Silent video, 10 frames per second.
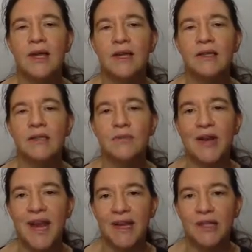is
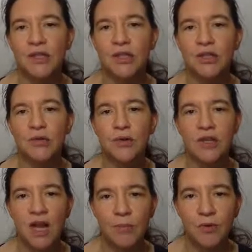related to the
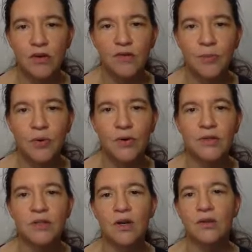number of
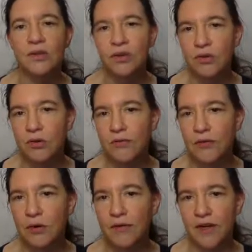points on this curve
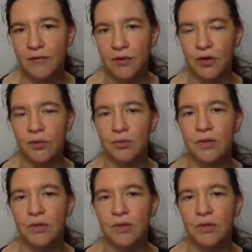over FQ.